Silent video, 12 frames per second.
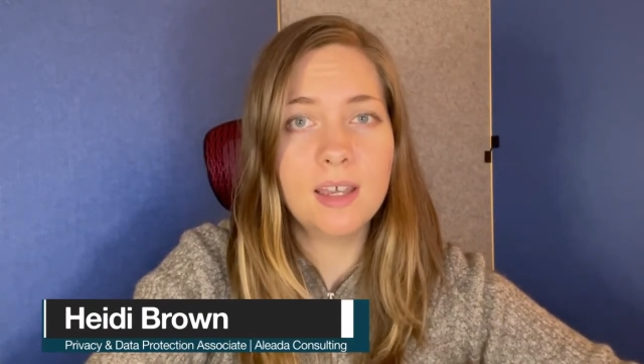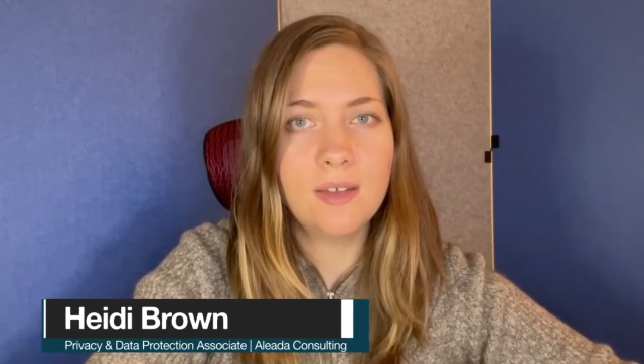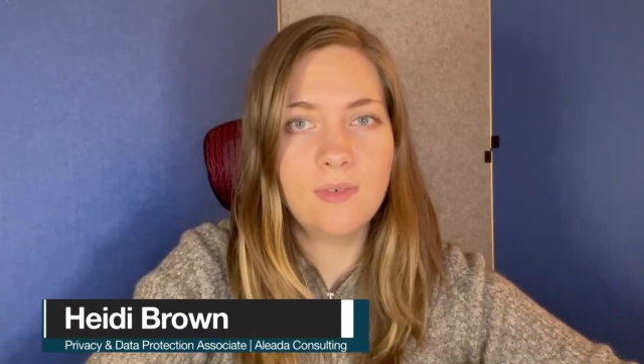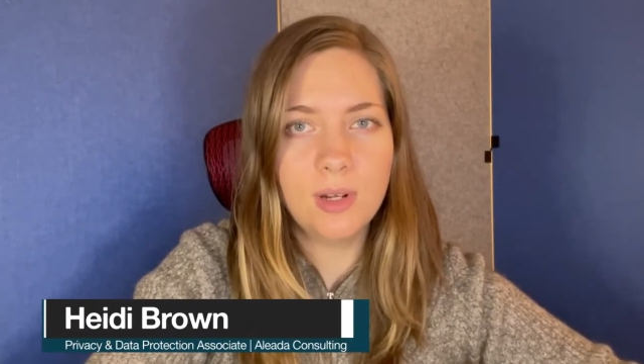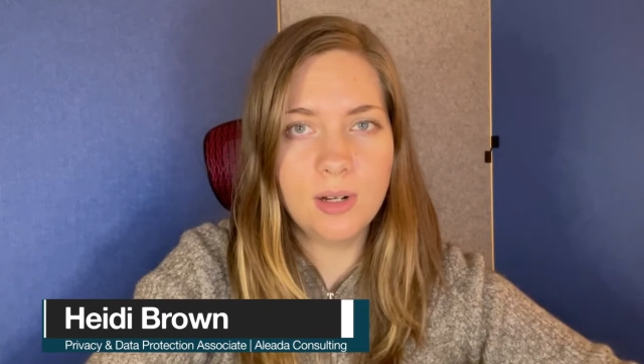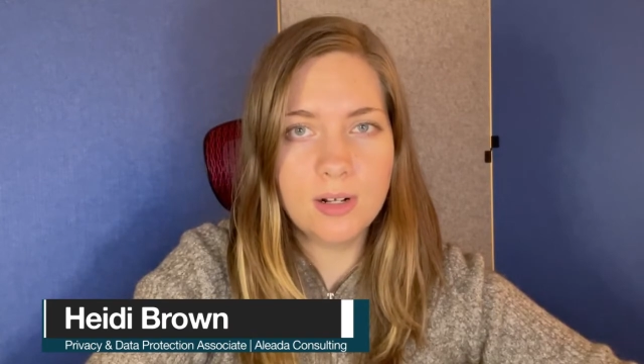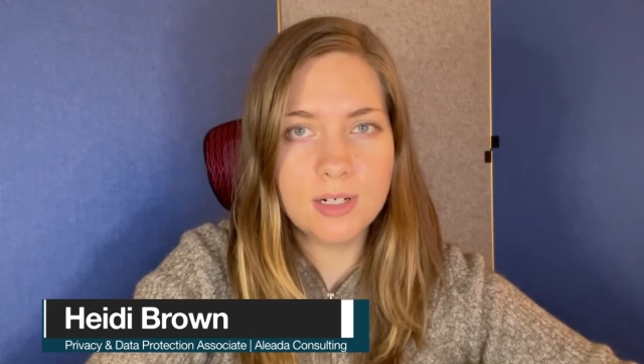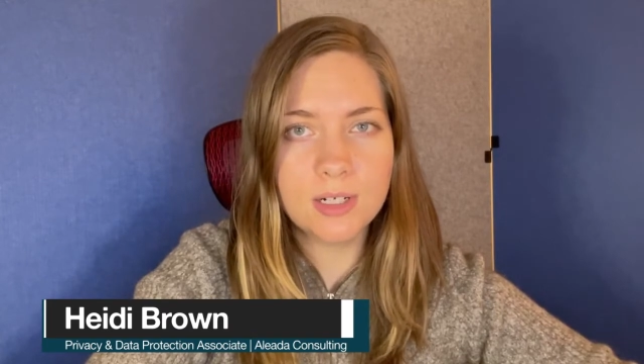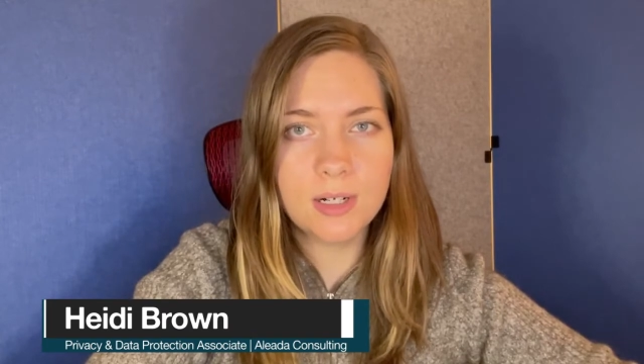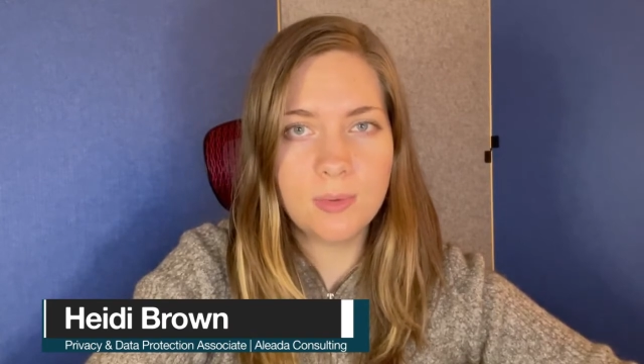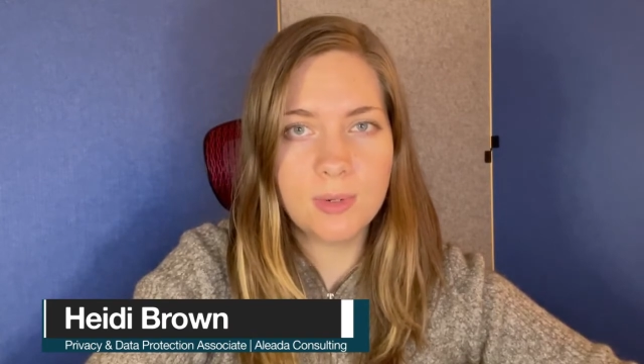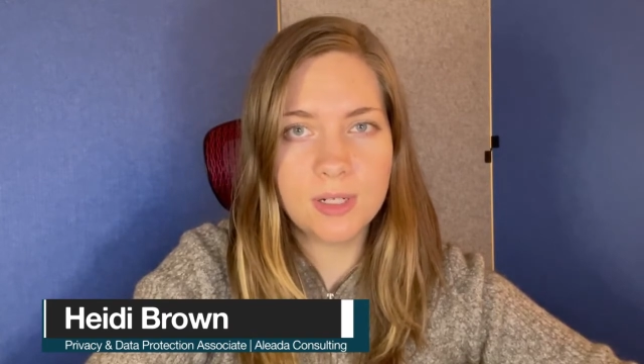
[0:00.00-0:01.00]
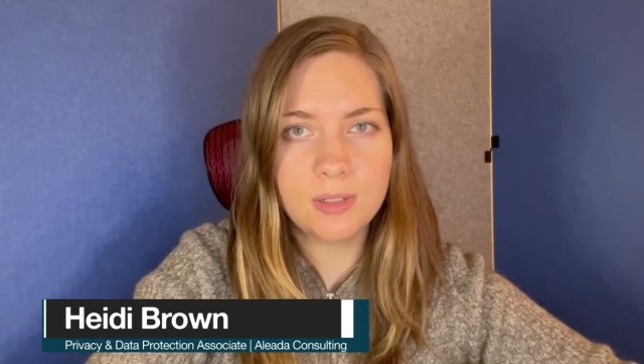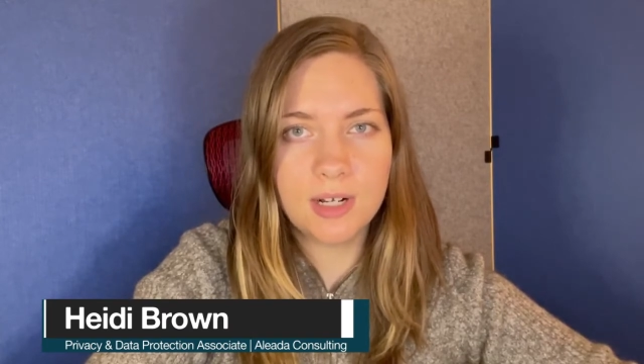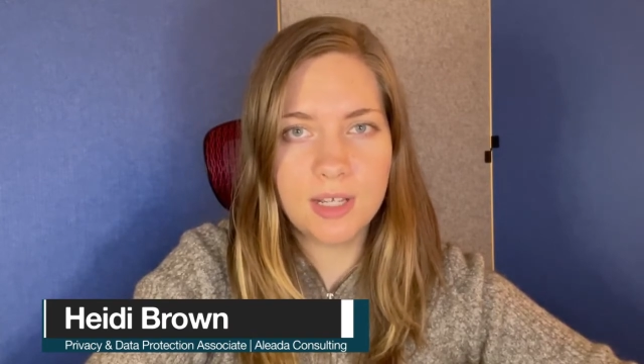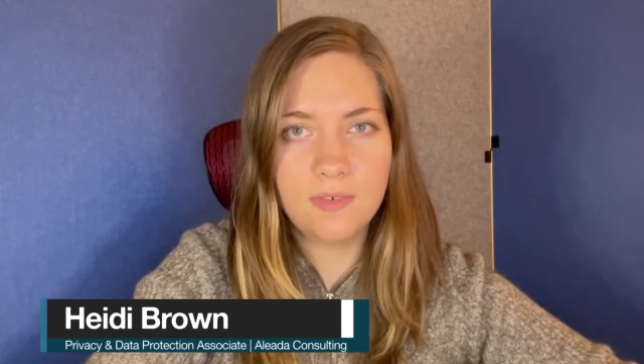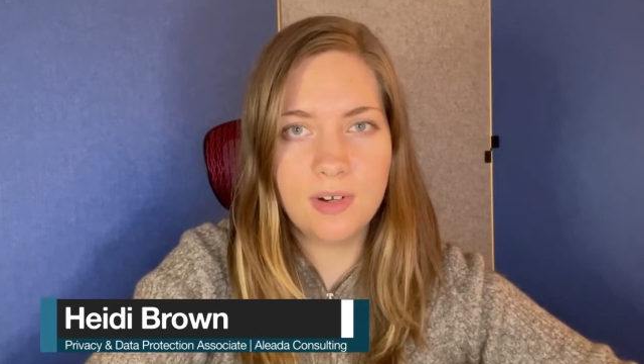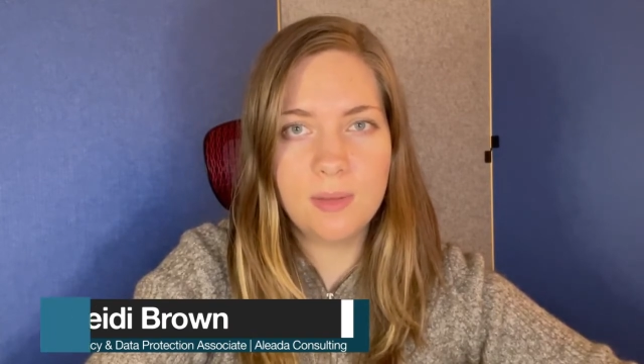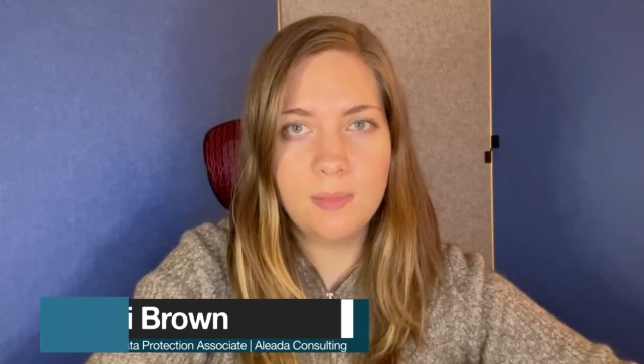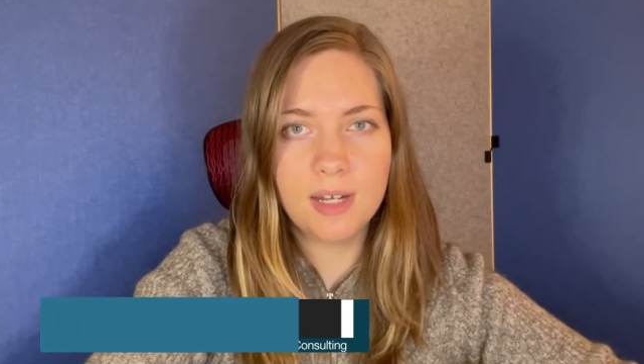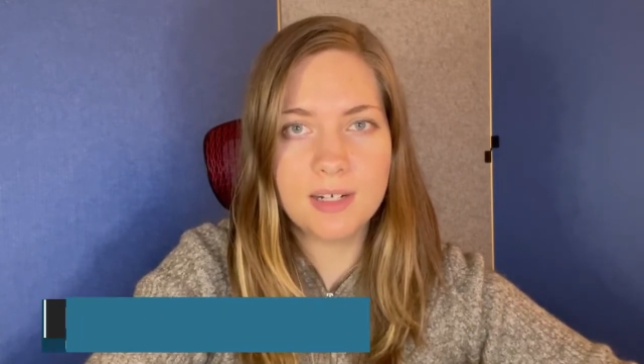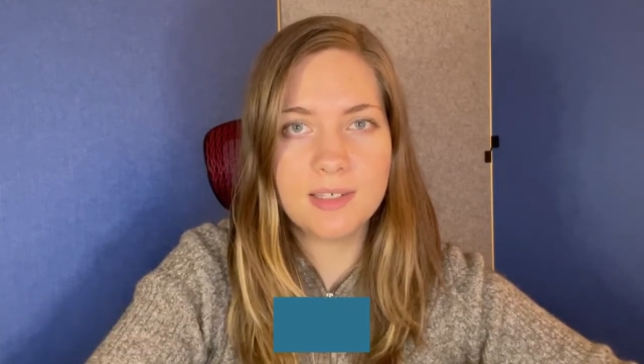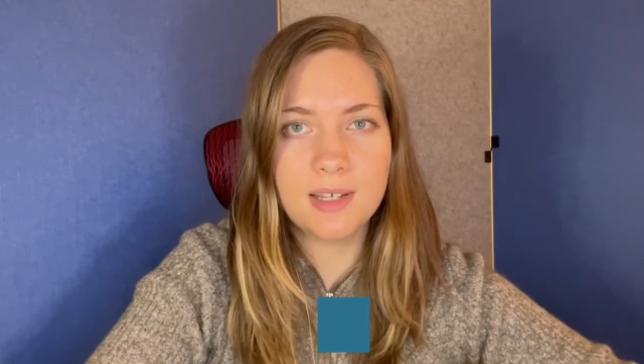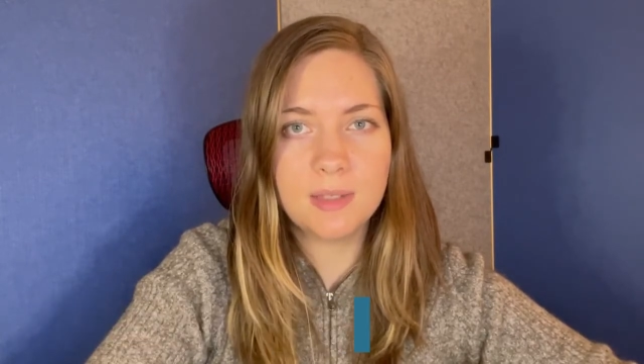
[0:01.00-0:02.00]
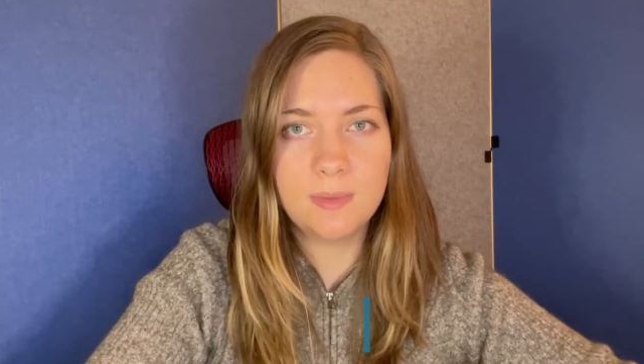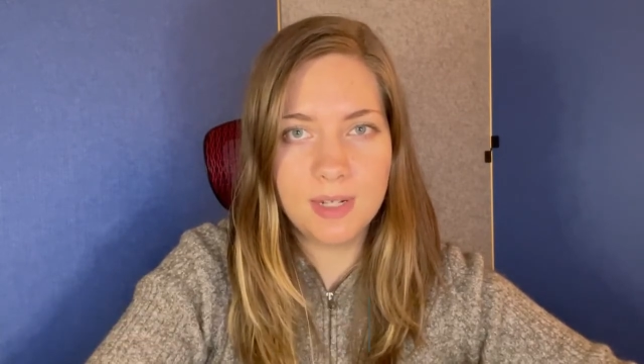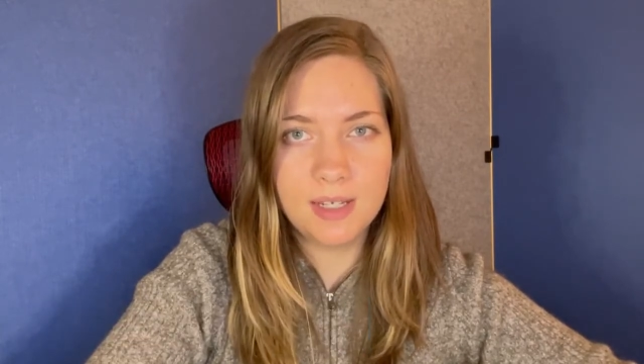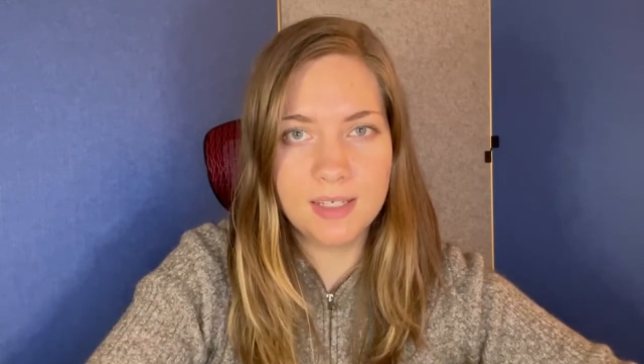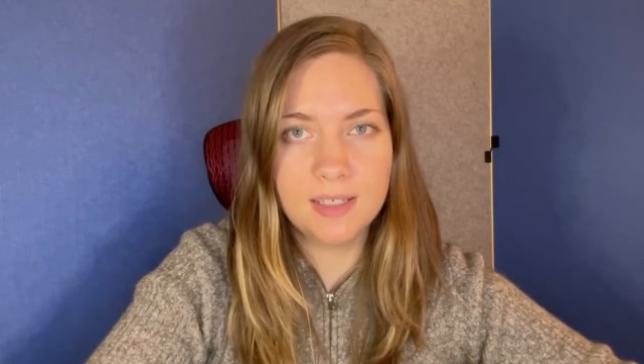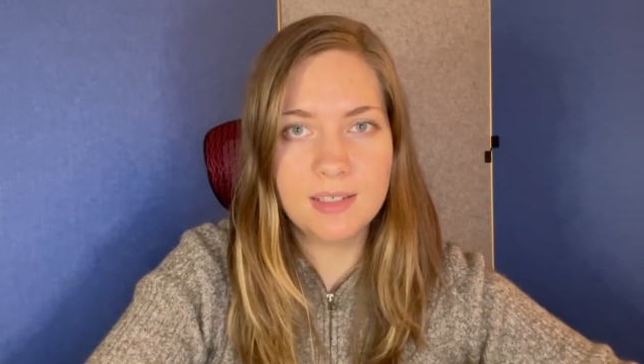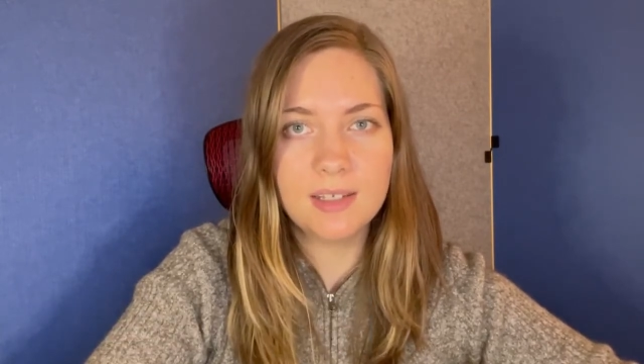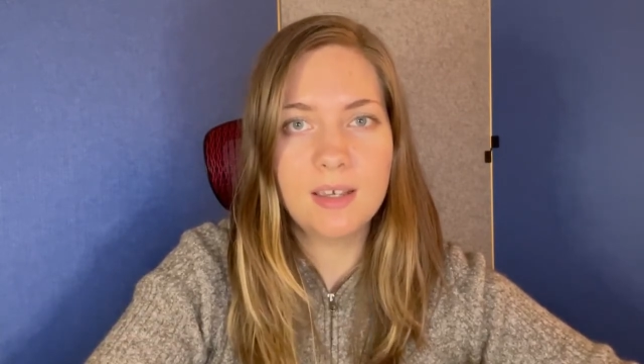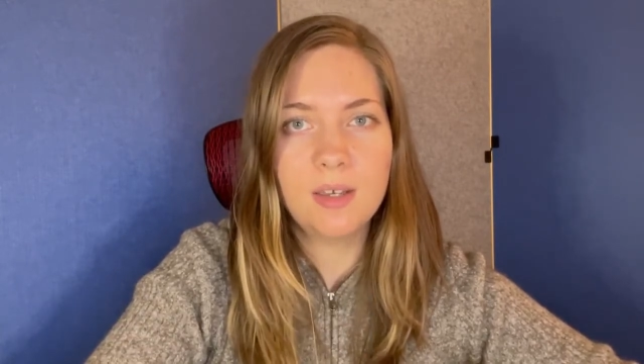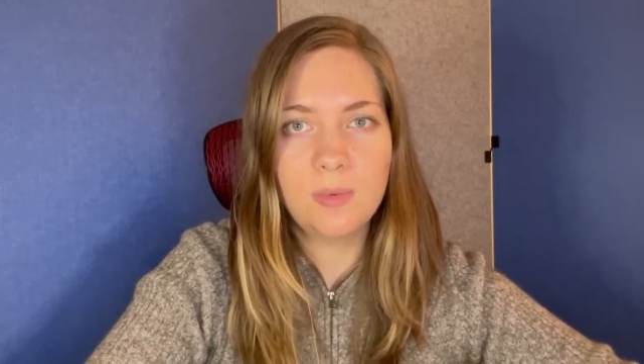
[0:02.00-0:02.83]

If you're not sure what a transfer impact assessment is,